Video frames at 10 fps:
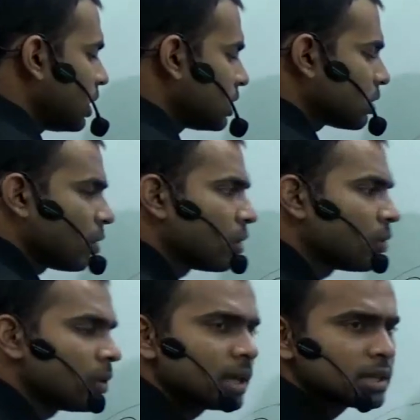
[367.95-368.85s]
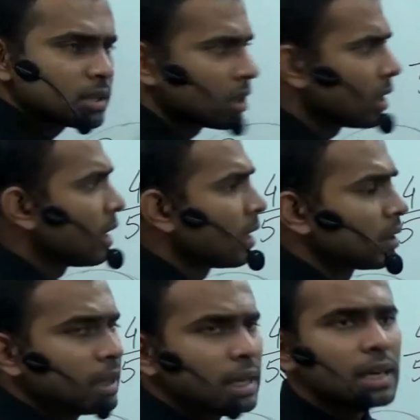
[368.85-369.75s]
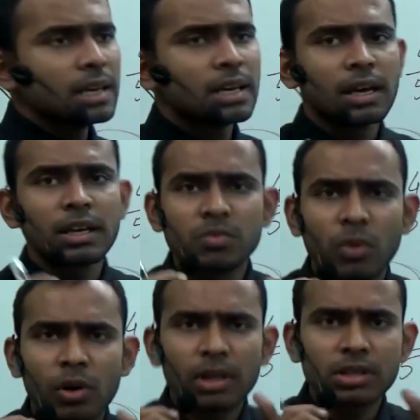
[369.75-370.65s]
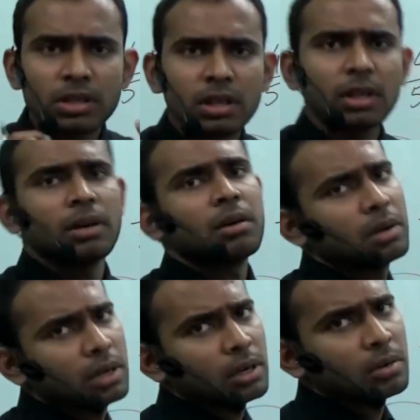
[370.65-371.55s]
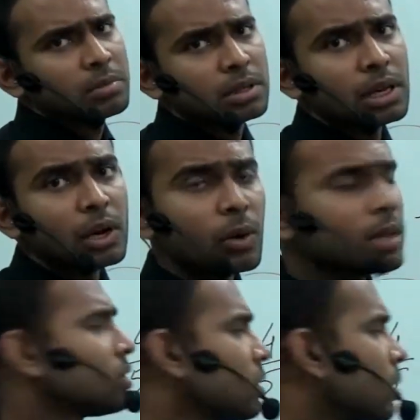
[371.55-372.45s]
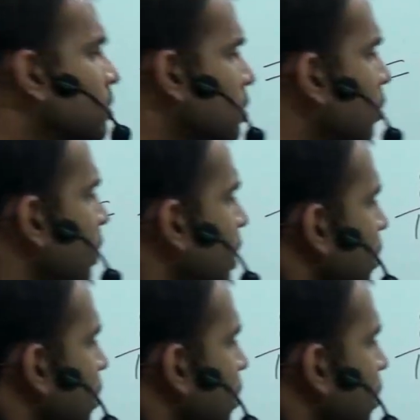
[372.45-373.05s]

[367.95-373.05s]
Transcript: is always the smallest terms, the lowest term. So when